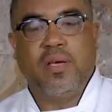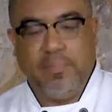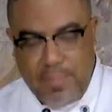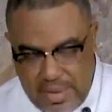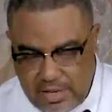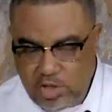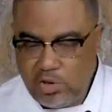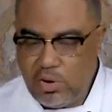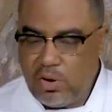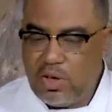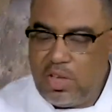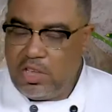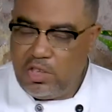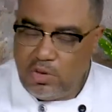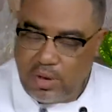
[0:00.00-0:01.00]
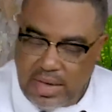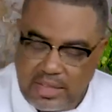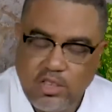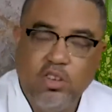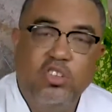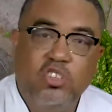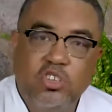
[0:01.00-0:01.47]
make sure you
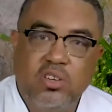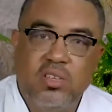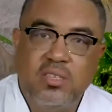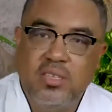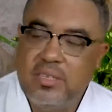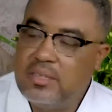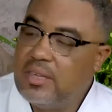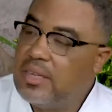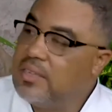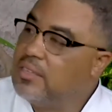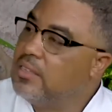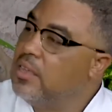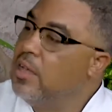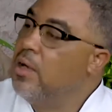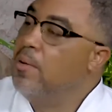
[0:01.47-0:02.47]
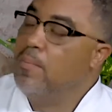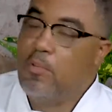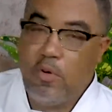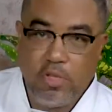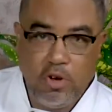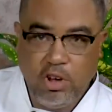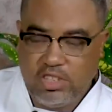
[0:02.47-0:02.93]
get your jerk seasonings
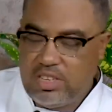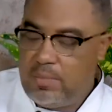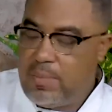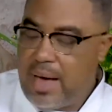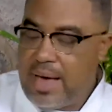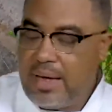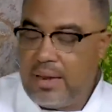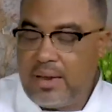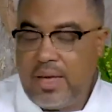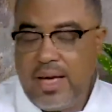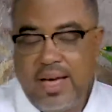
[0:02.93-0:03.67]
both hot and mild,